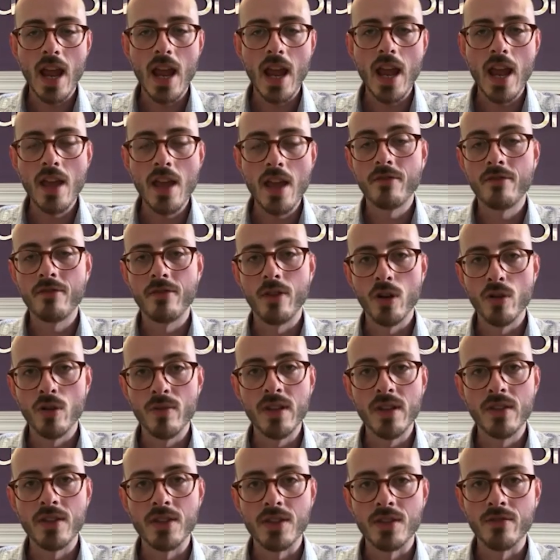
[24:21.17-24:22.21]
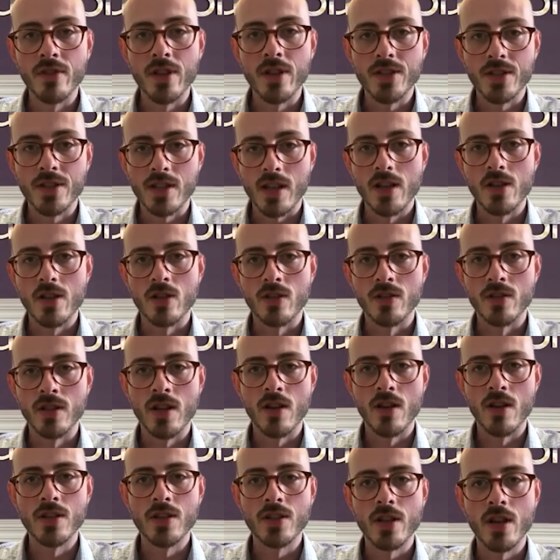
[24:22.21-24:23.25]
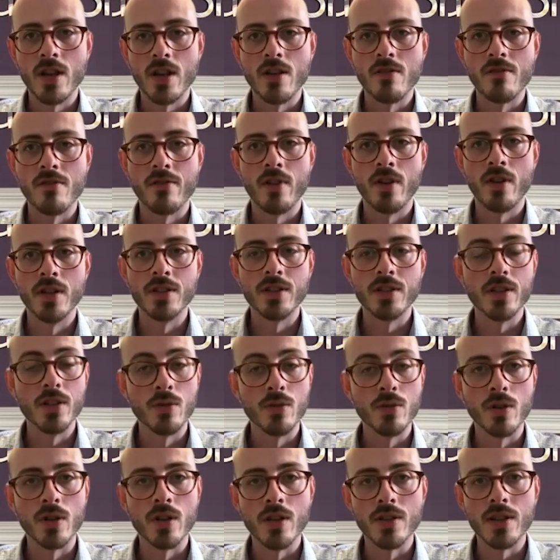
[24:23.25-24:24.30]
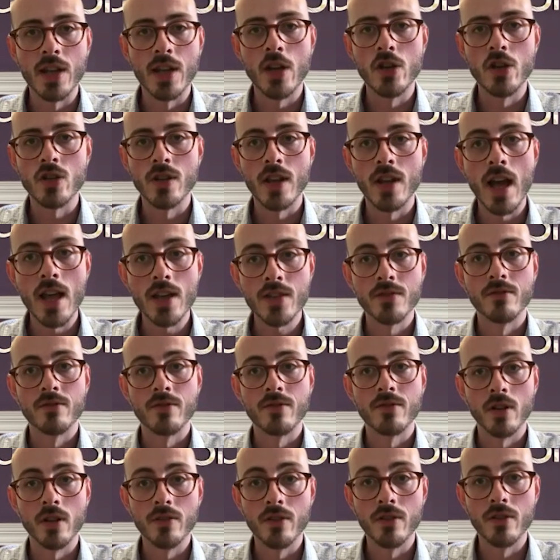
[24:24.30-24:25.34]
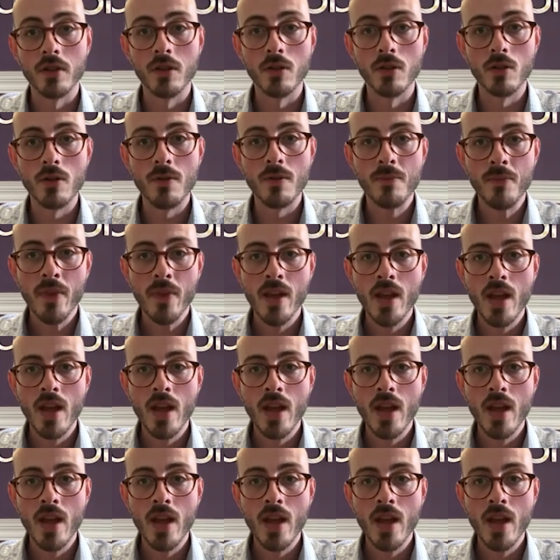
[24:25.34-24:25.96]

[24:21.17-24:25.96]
If following this investigation, the ICO finds that the organisation hasn't followed the law,